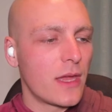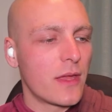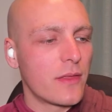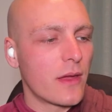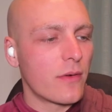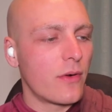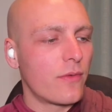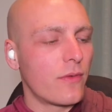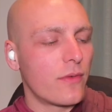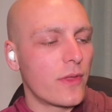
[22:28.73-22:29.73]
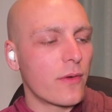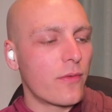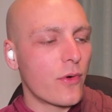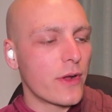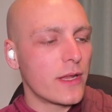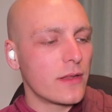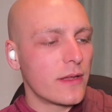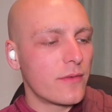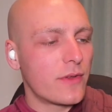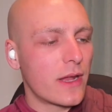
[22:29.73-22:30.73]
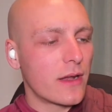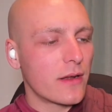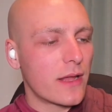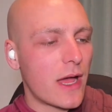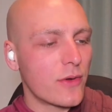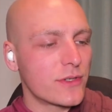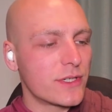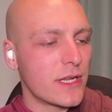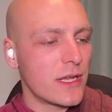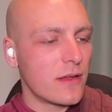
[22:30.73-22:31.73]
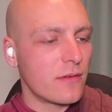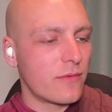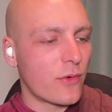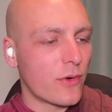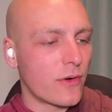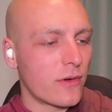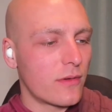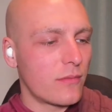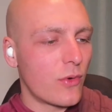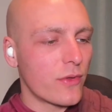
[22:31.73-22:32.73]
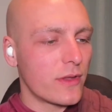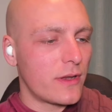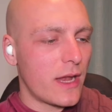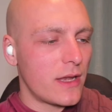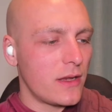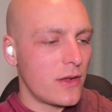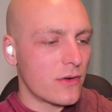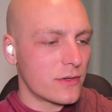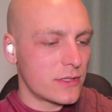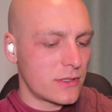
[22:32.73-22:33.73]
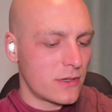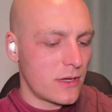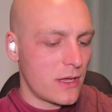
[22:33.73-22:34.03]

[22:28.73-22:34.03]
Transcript: Therefore, he lived at Kaoxi for more than 10 years.